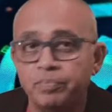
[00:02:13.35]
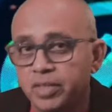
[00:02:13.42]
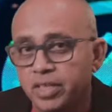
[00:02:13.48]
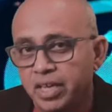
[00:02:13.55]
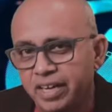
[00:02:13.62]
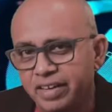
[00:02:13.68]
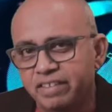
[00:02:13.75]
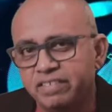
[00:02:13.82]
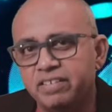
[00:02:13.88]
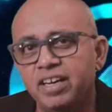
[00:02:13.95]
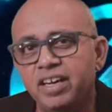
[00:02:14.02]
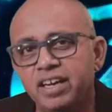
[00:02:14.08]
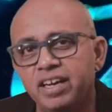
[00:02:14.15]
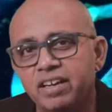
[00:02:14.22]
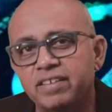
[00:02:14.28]
Industry
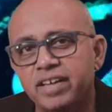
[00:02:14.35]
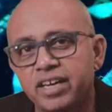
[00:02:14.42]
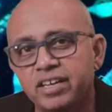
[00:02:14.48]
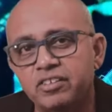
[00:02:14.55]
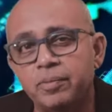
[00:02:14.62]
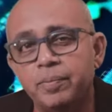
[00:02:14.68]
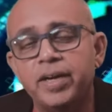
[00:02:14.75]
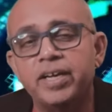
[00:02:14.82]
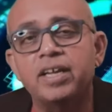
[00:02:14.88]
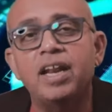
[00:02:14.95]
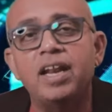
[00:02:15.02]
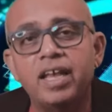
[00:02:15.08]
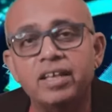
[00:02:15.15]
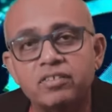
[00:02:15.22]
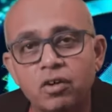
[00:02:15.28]
leaders anticipate a
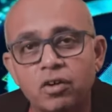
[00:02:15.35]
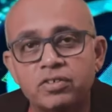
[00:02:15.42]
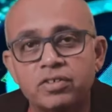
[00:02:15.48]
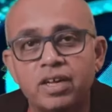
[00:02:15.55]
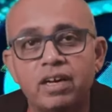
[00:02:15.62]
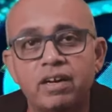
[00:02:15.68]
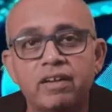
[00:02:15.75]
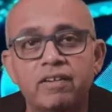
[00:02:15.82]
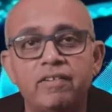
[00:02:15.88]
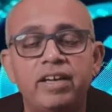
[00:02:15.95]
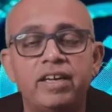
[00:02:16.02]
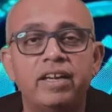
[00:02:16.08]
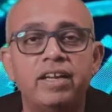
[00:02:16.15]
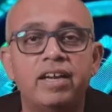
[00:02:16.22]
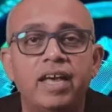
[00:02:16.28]
less hostile regulatory
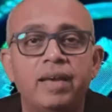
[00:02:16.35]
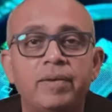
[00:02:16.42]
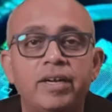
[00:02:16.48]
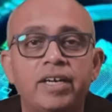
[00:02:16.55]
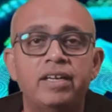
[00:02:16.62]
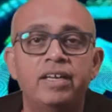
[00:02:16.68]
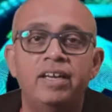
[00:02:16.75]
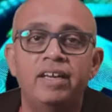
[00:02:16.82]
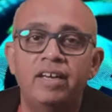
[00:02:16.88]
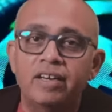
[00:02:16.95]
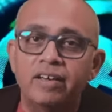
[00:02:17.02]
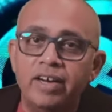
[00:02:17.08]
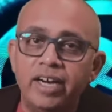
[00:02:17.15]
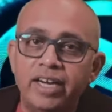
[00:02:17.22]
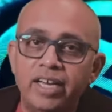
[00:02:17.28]
climate,
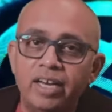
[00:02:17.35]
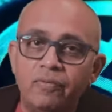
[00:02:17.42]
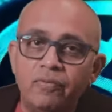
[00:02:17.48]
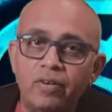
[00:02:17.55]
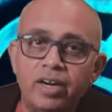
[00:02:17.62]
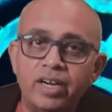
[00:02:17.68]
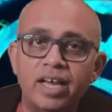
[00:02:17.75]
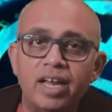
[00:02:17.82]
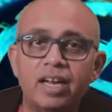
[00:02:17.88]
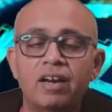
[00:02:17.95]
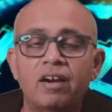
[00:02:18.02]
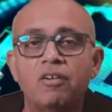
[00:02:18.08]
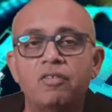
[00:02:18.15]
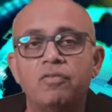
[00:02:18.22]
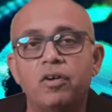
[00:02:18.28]
creating a fertile
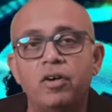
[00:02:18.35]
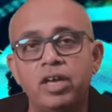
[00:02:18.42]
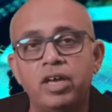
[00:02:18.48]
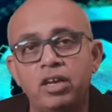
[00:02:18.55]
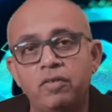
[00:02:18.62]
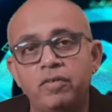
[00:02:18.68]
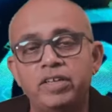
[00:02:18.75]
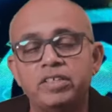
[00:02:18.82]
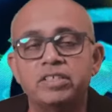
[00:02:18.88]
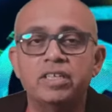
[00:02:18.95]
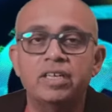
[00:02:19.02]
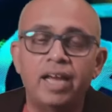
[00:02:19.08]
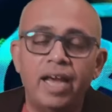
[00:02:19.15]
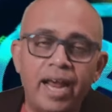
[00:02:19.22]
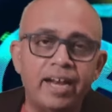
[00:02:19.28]
ground for innovation
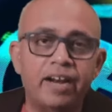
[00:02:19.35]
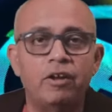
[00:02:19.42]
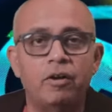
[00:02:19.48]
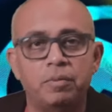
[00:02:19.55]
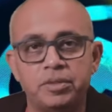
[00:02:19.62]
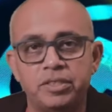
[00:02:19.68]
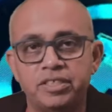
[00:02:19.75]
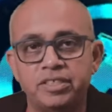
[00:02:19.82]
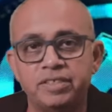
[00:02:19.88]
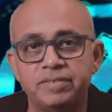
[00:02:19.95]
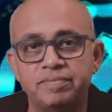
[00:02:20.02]
and adoption.